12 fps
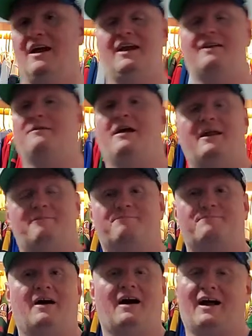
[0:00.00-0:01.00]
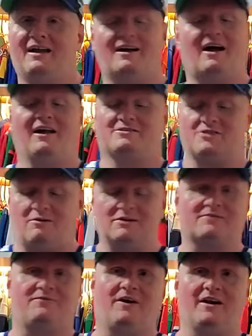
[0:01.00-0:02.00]
And, and it's
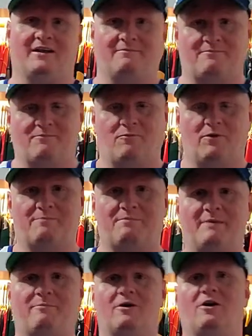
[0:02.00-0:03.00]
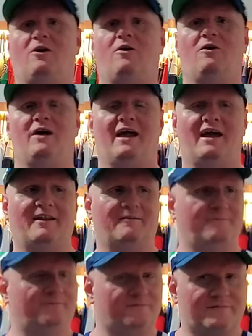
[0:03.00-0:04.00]
always funny when people go
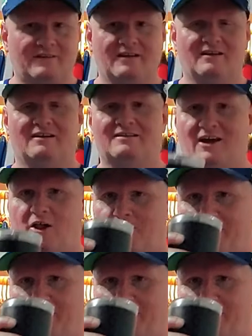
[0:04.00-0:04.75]
and tell